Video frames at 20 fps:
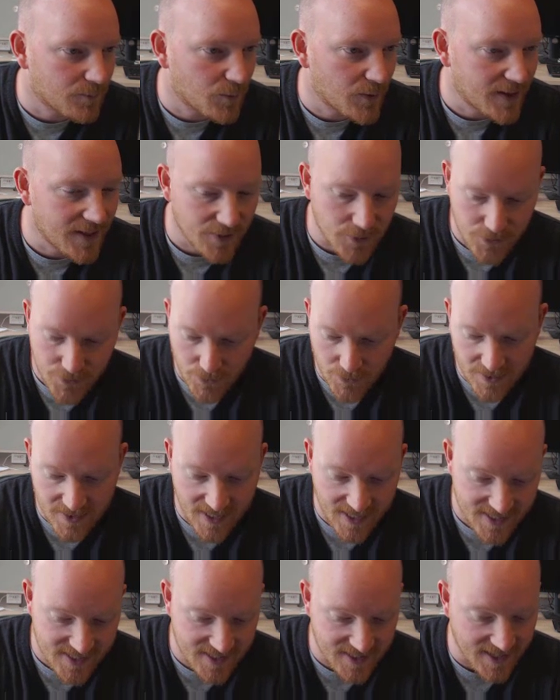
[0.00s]
We can also
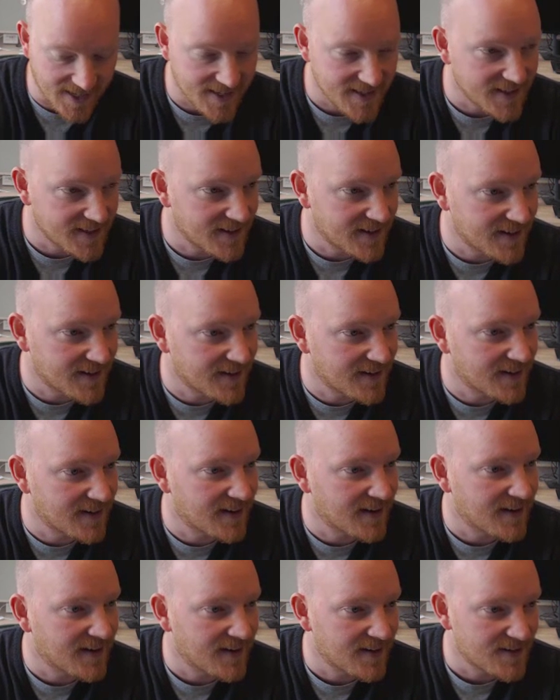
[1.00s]
test that.
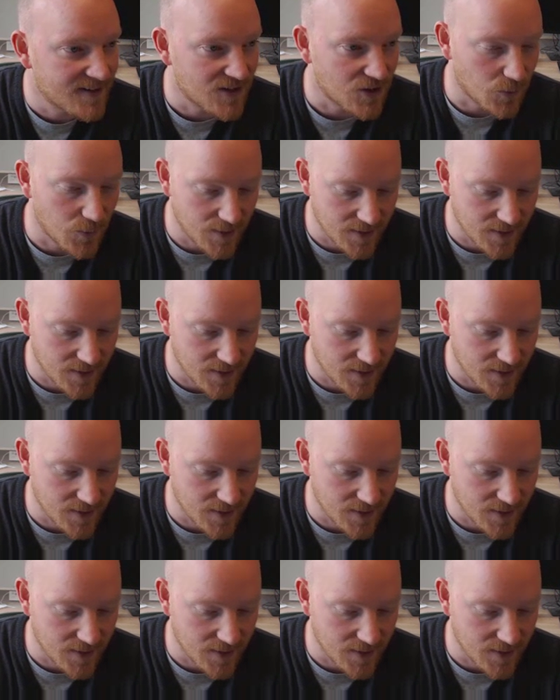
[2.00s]
So